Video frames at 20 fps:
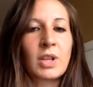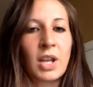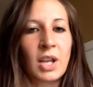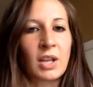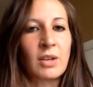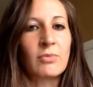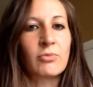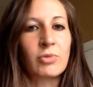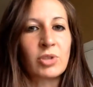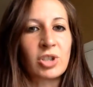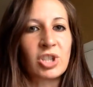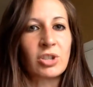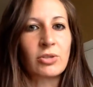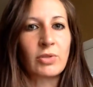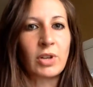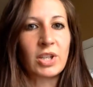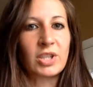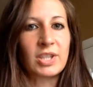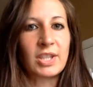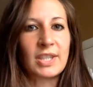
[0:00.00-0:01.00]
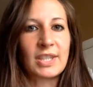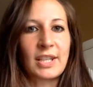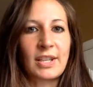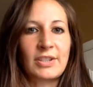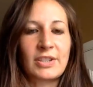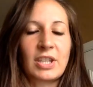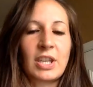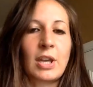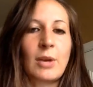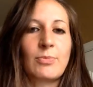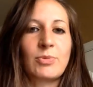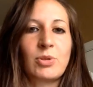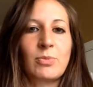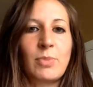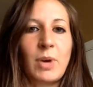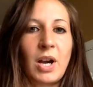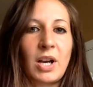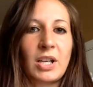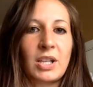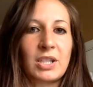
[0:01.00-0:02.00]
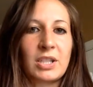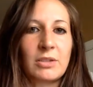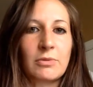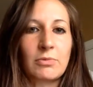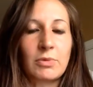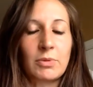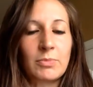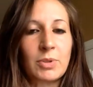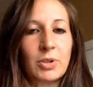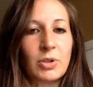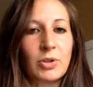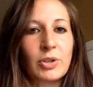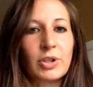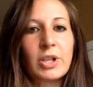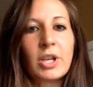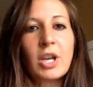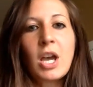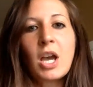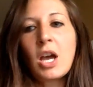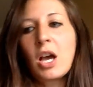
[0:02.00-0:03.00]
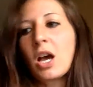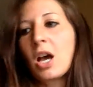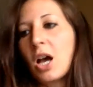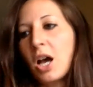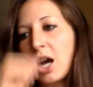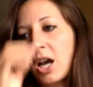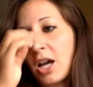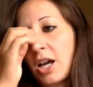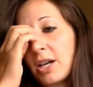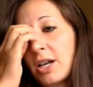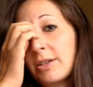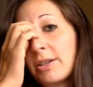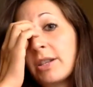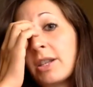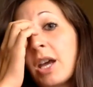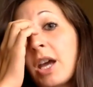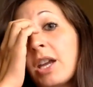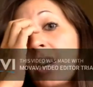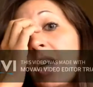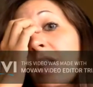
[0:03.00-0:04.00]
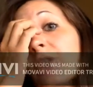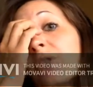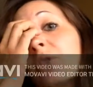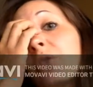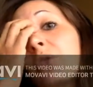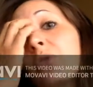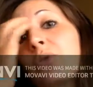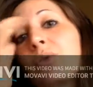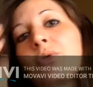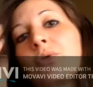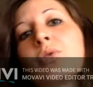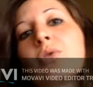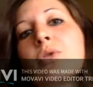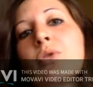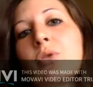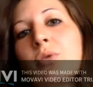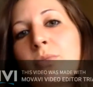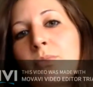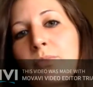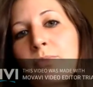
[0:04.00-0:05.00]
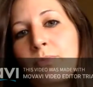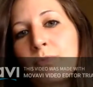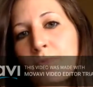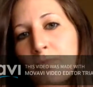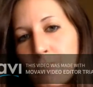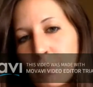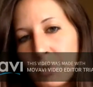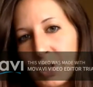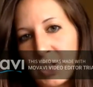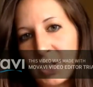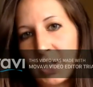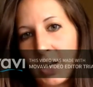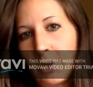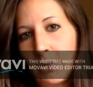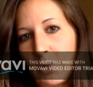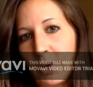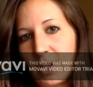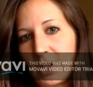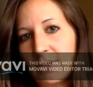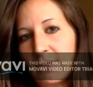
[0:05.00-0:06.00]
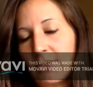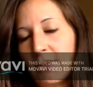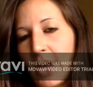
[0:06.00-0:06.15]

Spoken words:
it regenerates the cells. It helps your body to rebuild. Another reason I want to